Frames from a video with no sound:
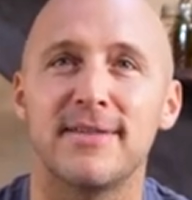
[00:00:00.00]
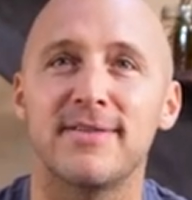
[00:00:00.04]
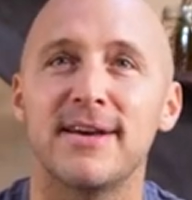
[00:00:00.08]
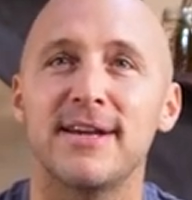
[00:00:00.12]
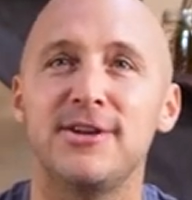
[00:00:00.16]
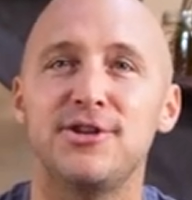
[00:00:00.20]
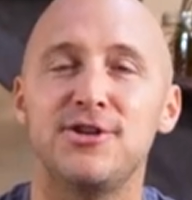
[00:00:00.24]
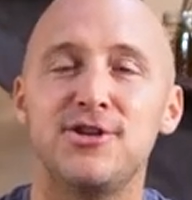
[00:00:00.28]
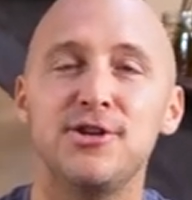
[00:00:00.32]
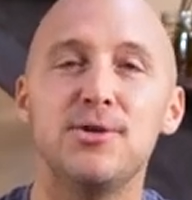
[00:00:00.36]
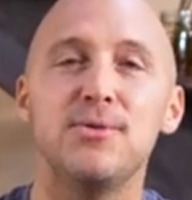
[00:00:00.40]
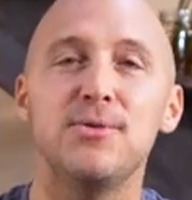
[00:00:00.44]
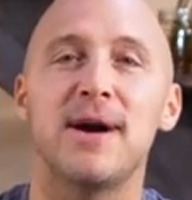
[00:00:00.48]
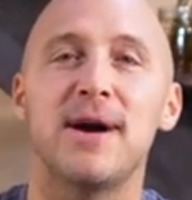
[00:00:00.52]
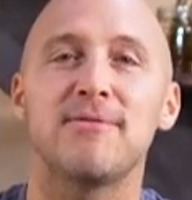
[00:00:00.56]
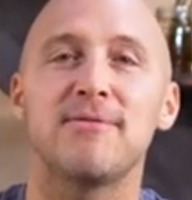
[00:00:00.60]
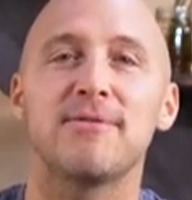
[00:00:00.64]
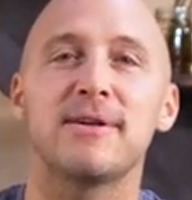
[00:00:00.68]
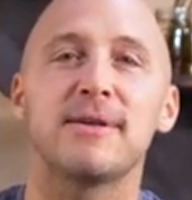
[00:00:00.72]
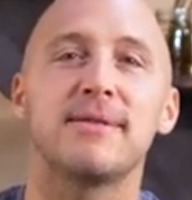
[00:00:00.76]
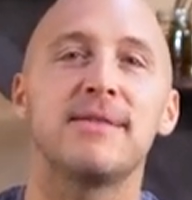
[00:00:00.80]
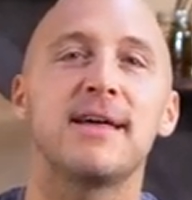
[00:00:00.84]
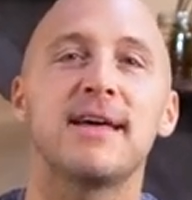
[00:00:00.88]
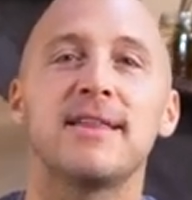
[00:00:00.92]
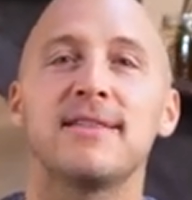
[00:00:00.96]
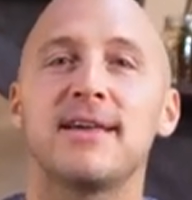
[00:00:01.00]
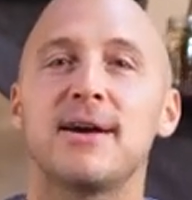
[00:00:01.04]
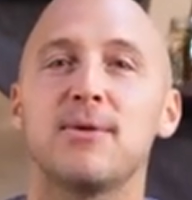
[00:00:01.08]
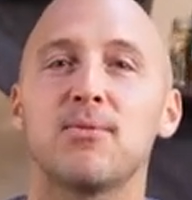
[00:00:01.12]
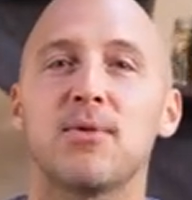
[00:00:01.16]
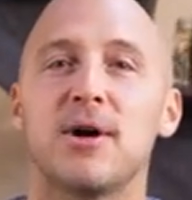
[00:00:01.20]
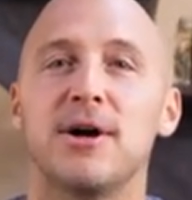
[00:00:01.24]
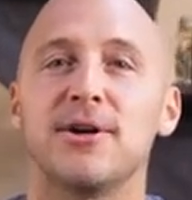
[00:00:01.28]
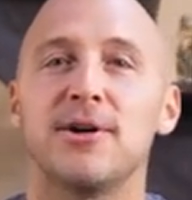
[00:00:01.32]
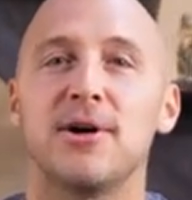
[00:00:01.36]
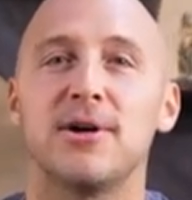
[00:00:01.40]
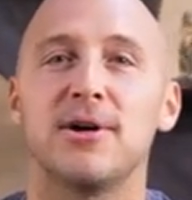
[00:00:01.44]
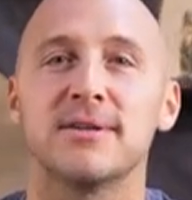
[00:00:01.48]
They do everything. They
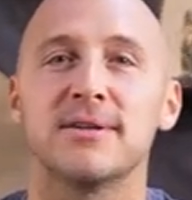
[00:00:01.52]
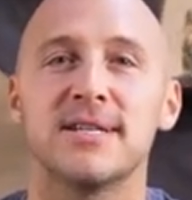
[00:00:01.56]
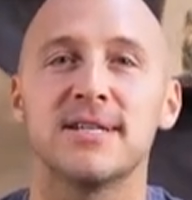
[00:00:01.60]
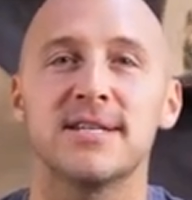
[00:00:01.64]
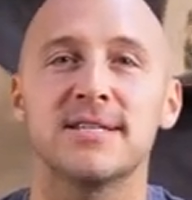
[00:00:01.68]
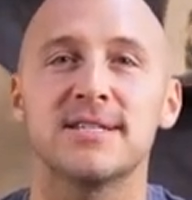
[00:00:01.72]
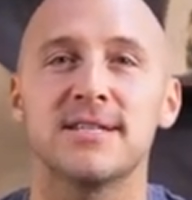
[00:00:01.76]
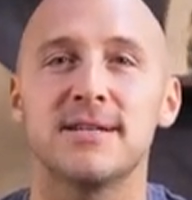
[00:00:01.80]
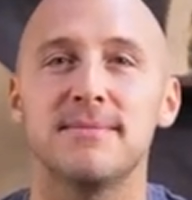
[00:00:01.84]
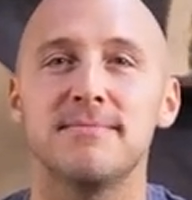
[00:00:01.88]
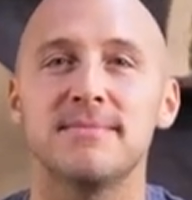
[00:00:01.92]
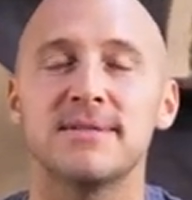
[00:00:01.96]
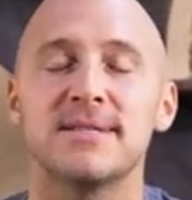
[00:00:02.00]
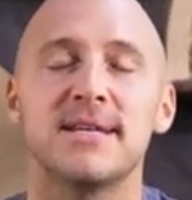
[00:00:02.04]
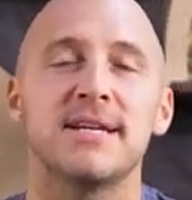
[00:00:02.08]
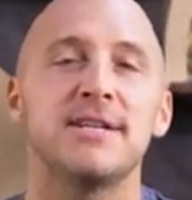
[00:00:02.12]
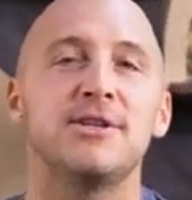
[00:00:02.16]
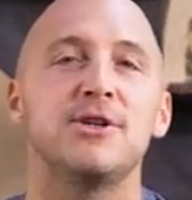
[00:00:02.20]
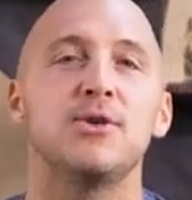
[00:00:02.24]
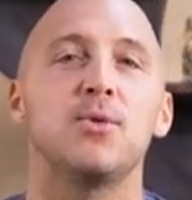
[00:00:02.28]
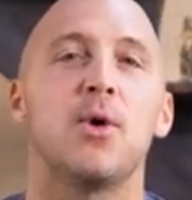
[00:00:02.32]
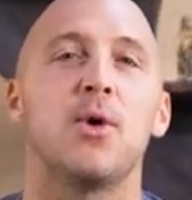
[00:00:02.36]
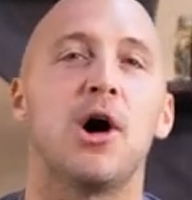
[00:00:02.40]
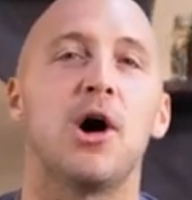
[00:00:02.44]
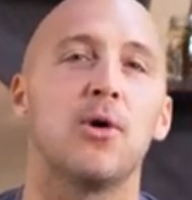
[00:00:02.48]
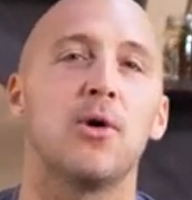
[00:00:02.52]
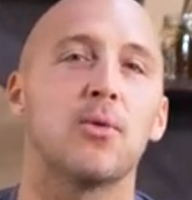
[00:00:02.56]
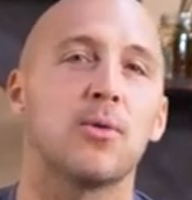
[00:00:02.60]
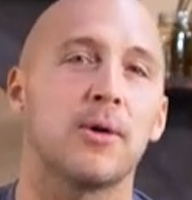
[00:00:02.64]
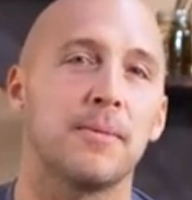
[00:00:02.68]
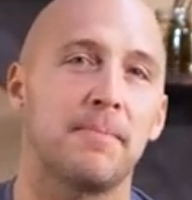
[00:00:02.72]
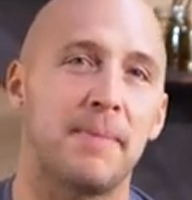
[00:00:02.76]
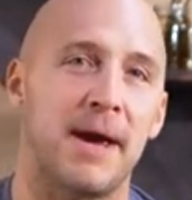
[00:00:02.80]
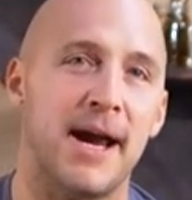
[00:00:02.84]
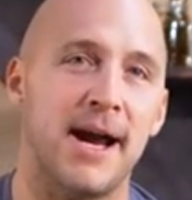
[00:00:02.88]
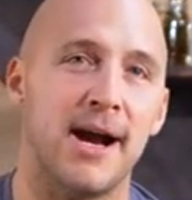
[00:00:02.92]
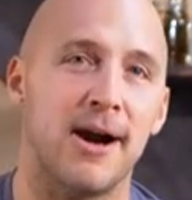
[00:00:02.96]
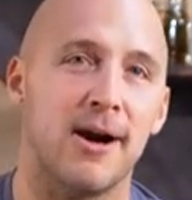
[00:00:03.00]
run all systems. They do all
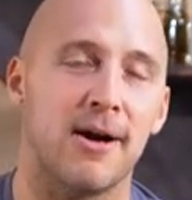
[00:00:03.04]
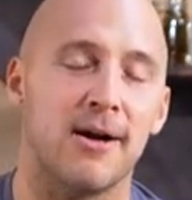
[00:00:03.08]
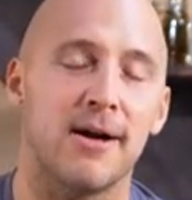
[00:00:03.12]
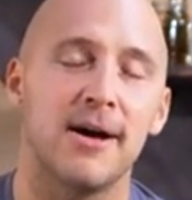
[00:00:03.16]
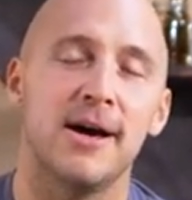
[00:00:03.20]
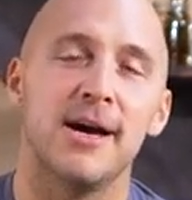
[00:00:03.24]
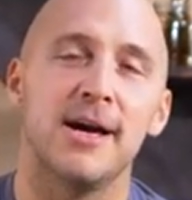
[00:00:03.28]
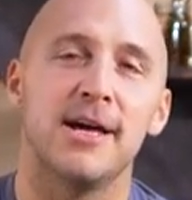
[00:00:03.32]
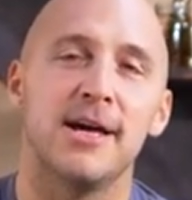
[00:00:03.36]
repair.